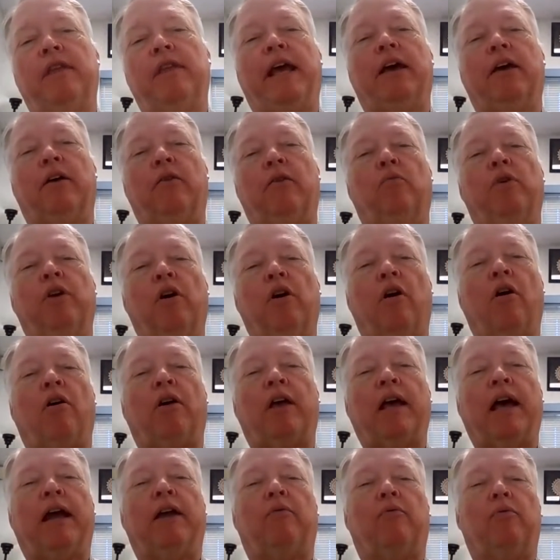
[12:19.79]
than we all
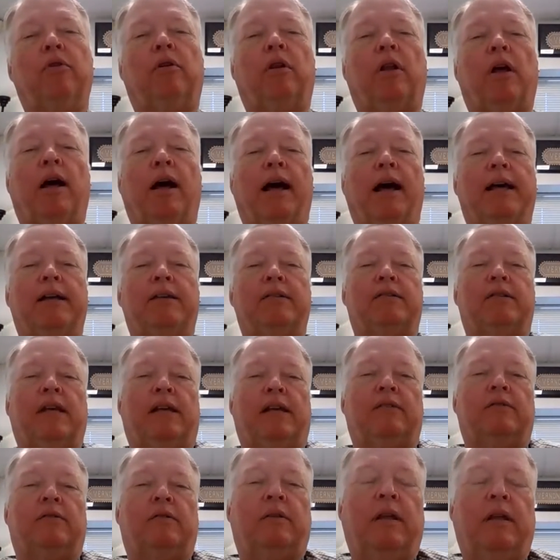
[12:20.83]
got to realize
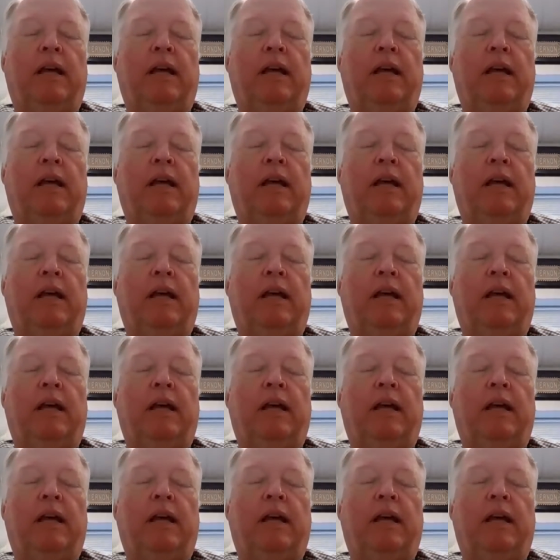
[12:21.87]
that,